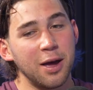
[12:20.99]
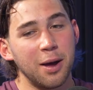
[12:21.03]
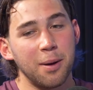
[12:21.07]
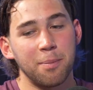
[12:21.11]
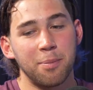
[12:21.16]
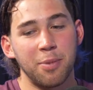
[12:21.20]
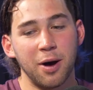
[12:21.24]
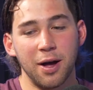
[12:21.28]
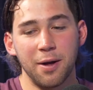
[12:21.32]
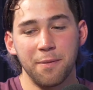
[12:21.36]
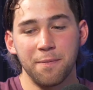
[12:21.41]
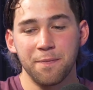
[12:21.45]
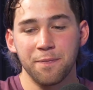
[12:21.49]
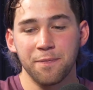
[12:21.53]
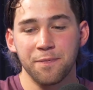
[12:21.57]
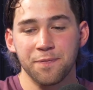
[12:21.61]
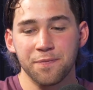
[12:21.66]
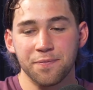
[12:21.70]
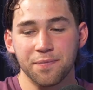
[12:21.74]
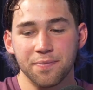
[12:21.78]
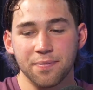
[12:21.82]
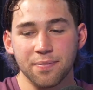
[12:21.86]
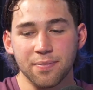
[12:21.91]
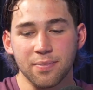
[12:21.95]
But
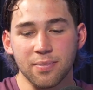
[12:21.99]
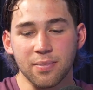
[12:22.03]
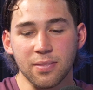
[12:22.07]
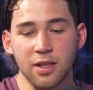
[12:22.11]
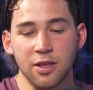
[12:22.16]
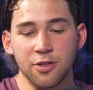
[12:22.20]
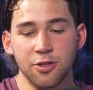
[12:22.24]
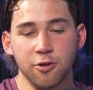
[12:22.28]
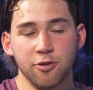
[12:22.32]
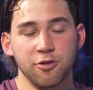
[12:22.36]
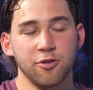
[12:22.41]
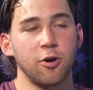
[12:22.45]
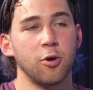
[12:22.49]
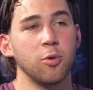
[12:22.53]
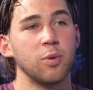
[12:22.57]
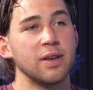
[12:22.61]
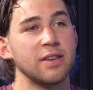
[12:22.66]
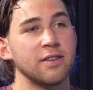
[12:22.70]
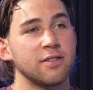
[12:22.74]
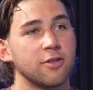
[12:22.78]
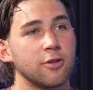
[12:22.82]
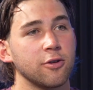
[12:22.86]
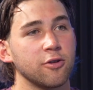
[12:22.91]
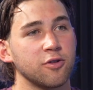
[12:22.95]

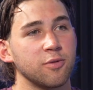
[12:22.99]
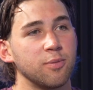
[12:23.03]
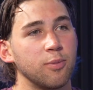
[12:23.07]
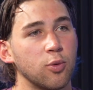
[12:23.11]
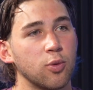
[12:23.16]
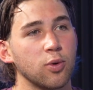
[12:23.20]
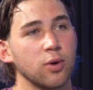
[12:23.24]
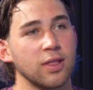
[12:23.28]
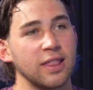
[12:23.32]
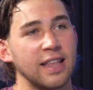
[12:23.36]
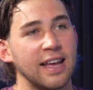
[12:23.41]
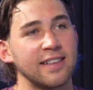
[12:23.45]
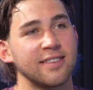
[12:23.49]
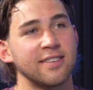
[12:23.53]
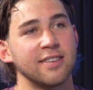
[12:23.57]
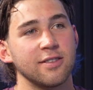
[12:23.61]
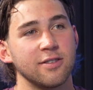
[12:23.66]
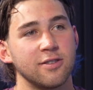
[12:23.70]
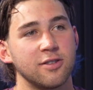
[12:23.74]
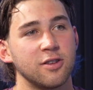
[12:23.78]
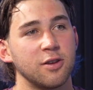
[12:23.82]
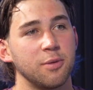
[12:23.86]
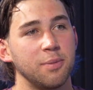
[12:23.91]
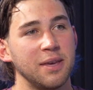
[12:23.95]
there's more
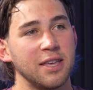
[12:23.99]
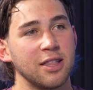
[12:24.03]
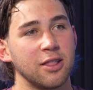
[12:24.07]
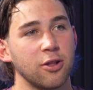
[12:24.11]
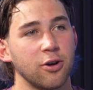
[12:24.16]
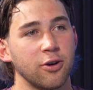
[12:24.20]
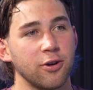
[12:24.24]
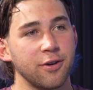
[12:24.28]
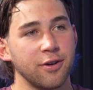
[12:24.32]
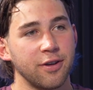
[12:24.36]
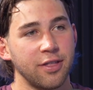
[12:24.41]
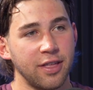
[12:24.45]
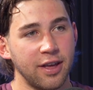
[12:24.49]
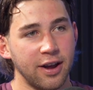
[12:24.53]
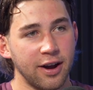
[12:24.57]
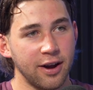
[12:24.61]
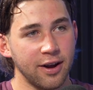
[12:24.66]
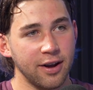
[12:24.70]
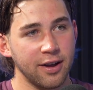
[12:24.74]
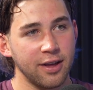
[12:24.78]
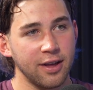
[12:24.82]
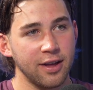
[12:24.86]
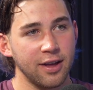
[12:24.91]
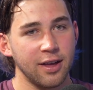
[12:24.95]
lessons to be learned there.